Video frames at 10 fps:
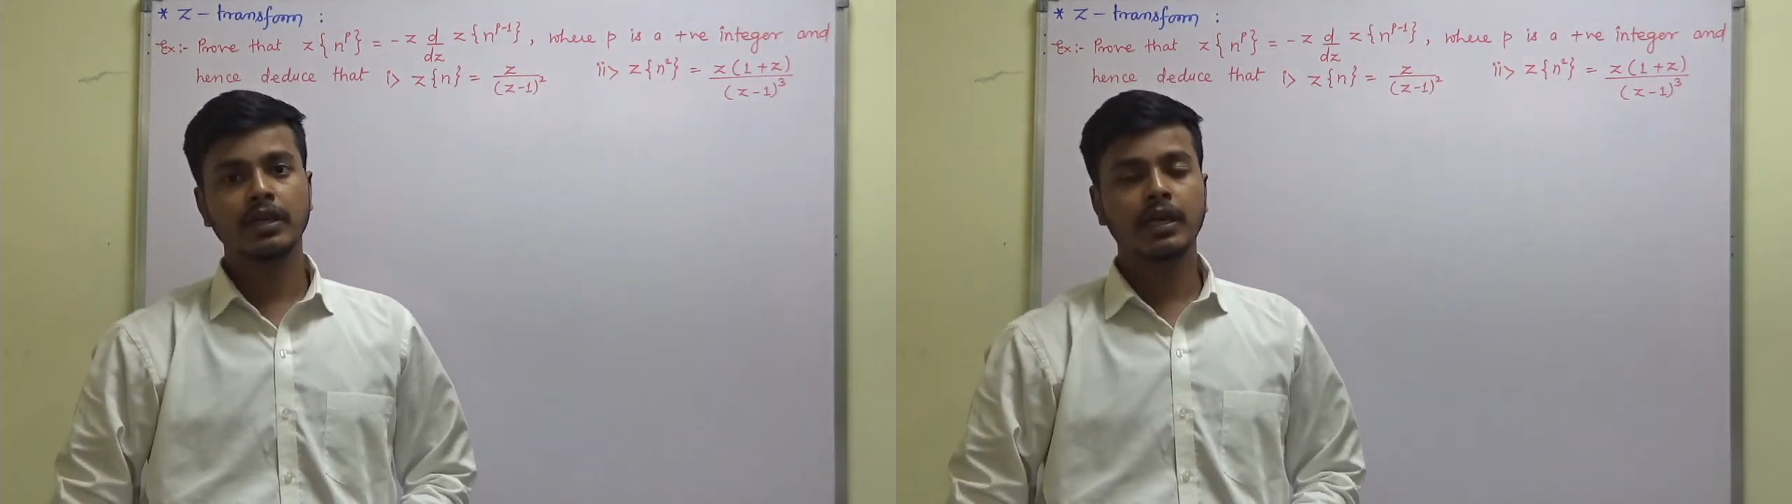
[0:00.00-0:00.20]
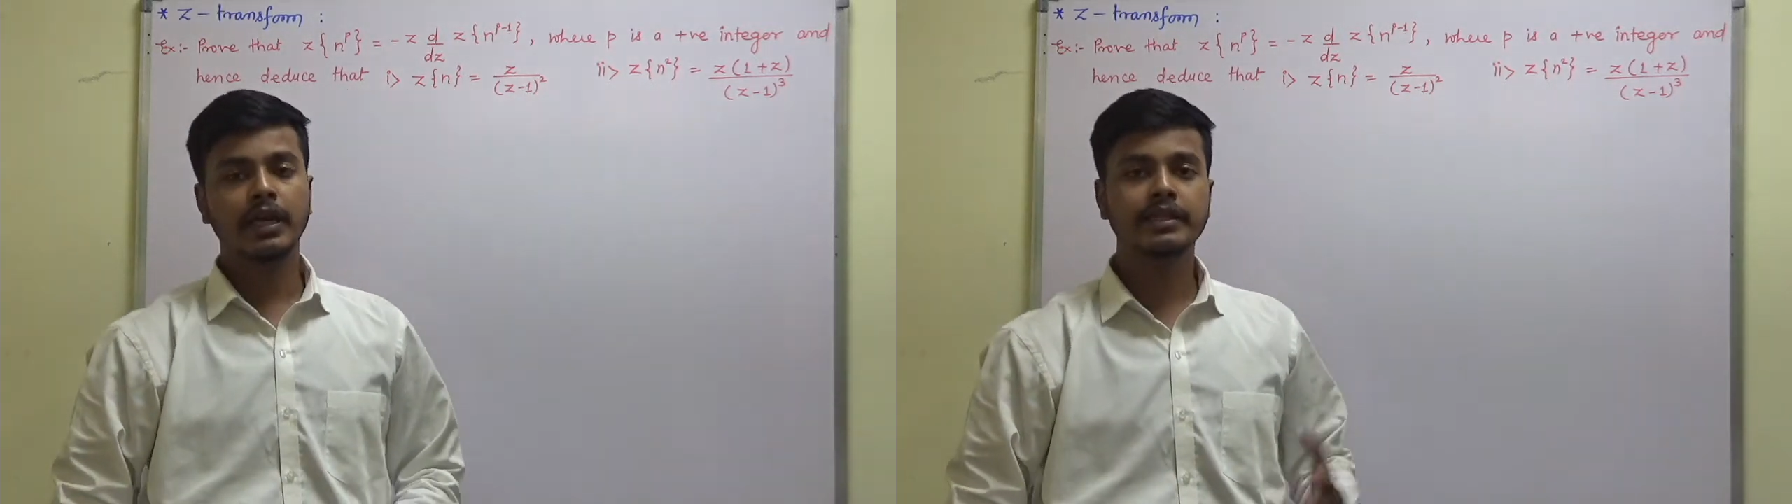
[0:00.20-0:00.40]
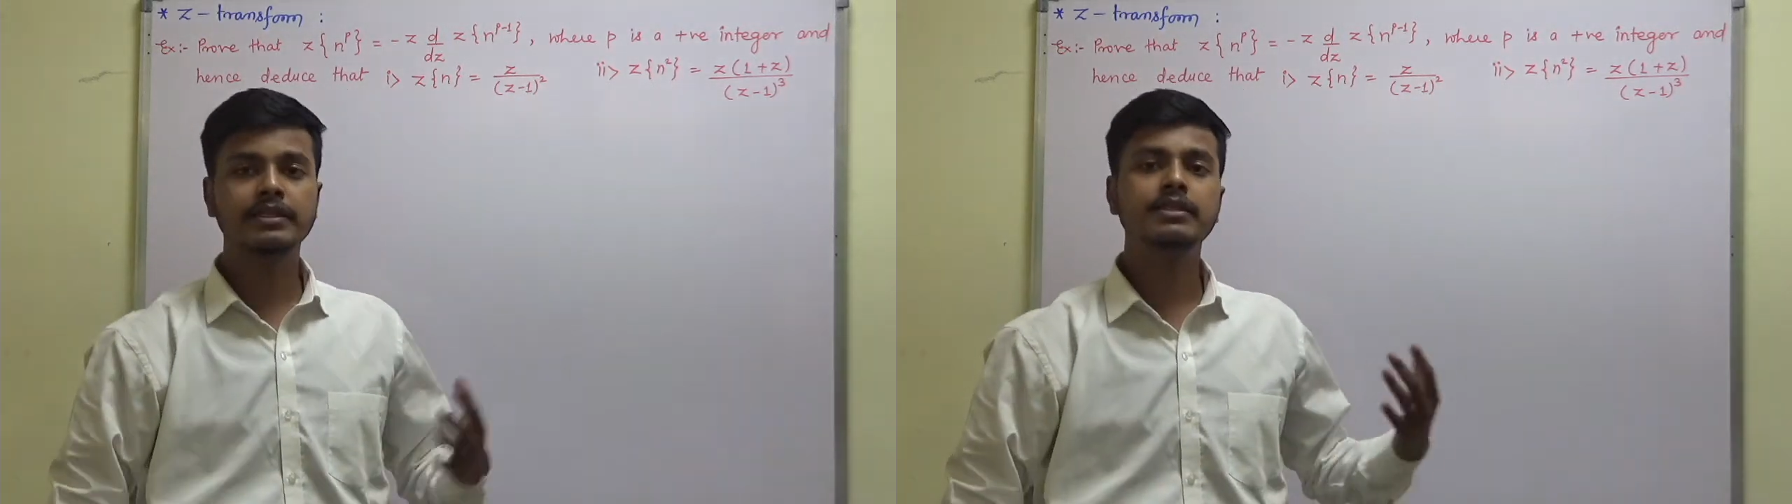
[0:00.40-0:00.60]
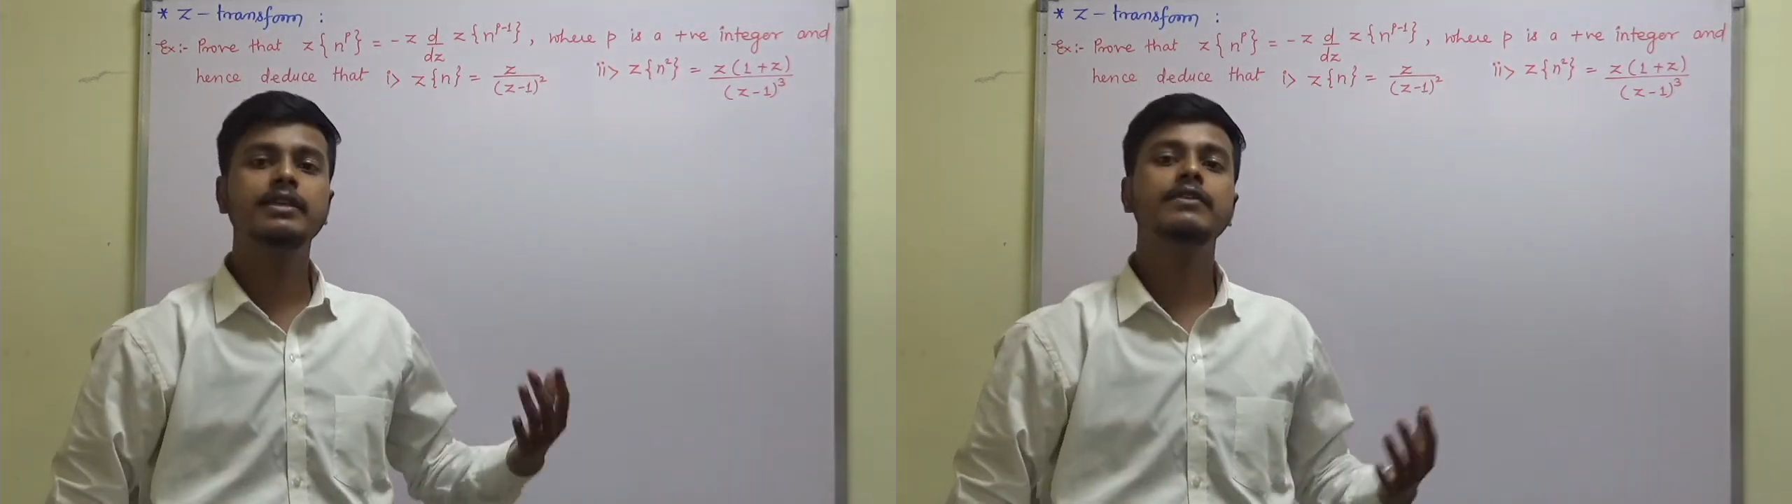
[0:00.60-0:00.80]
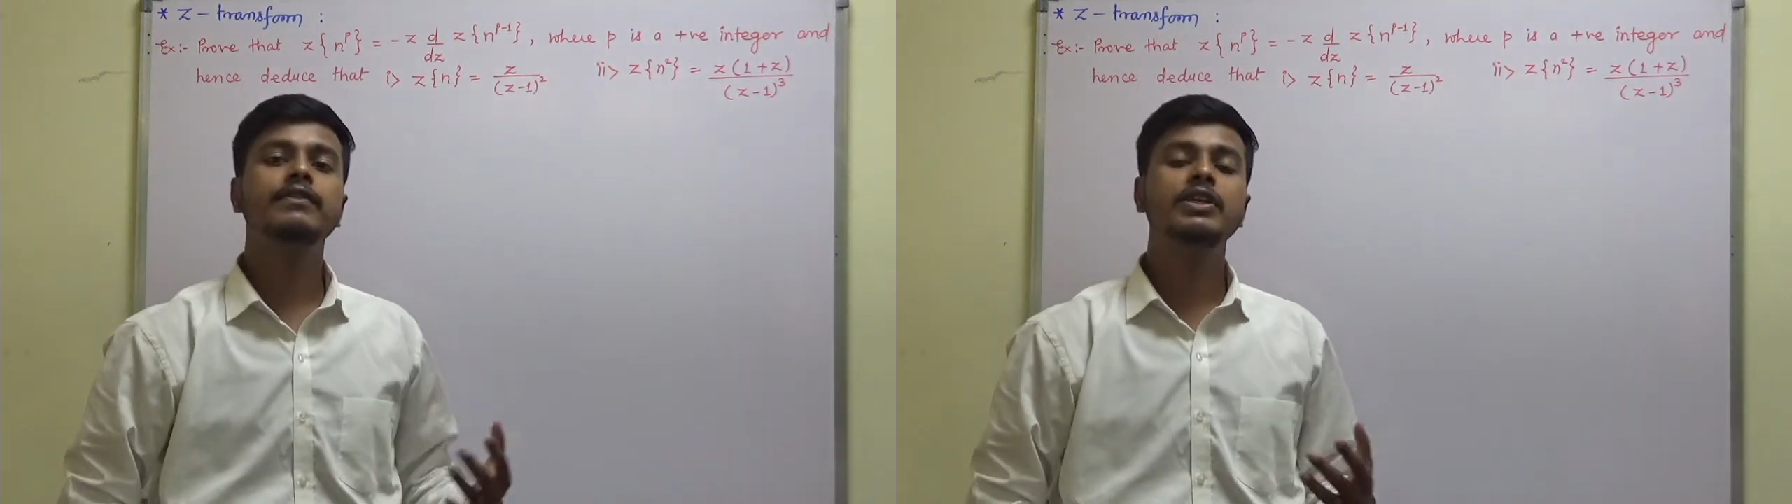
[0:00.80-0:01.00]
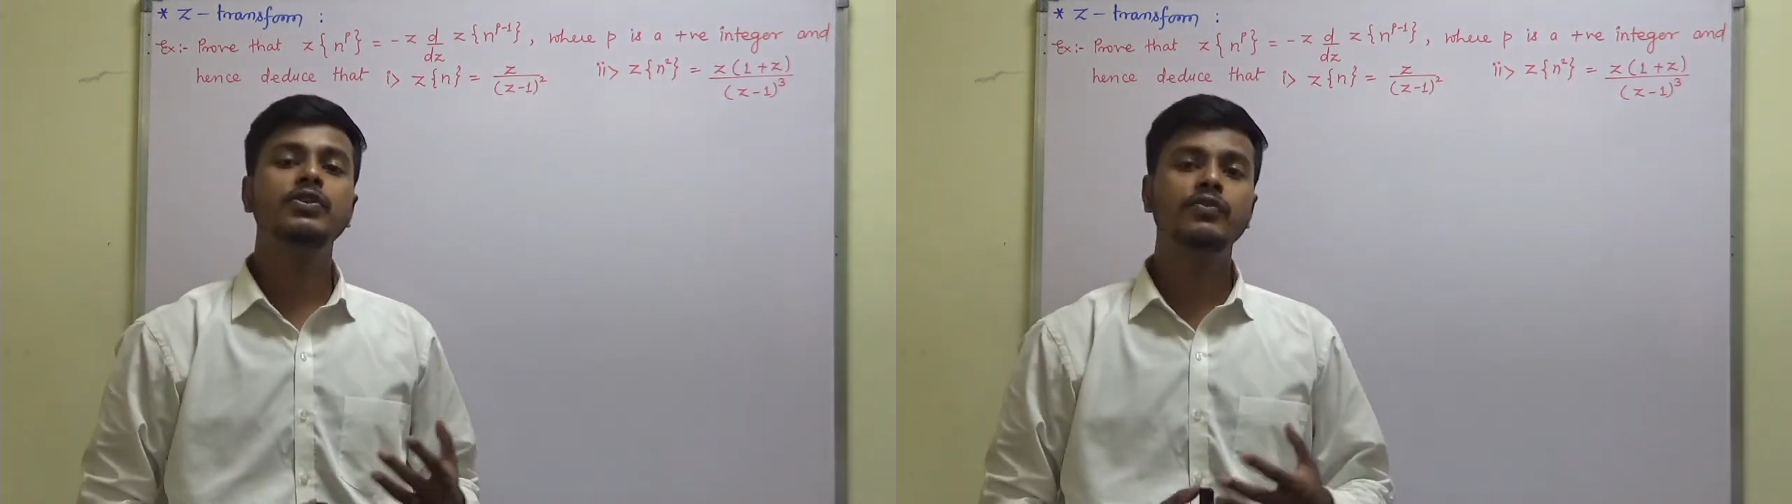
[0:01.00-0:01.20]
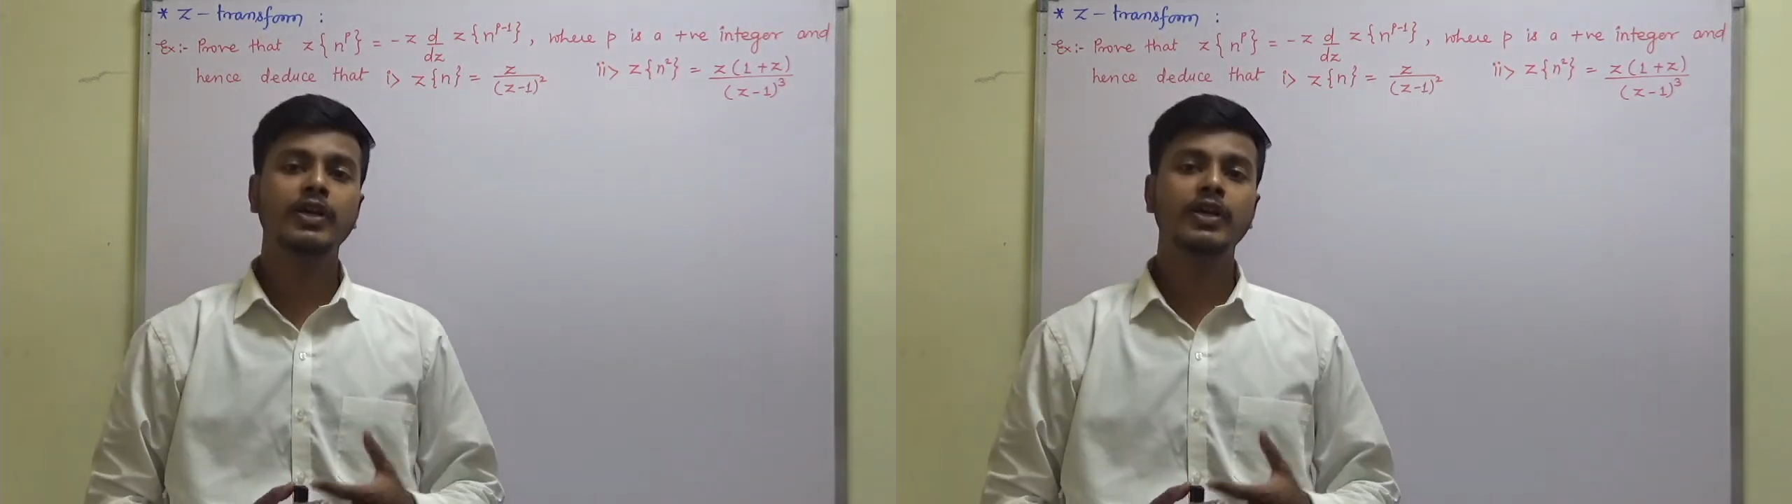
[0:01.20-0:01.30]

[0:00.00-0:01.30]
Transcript: In this learning video, we